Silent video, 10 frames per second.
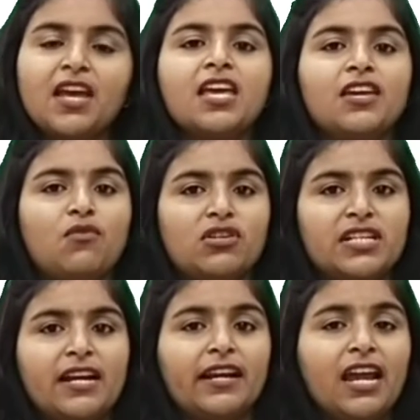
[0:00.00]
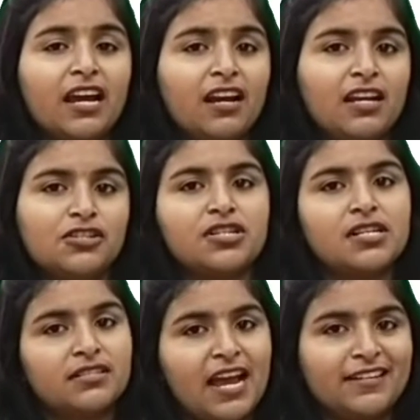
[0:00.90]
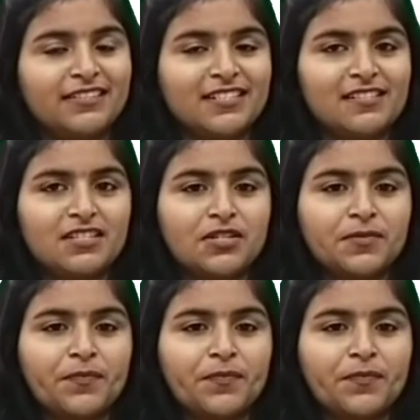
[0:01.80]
He was an English scientist.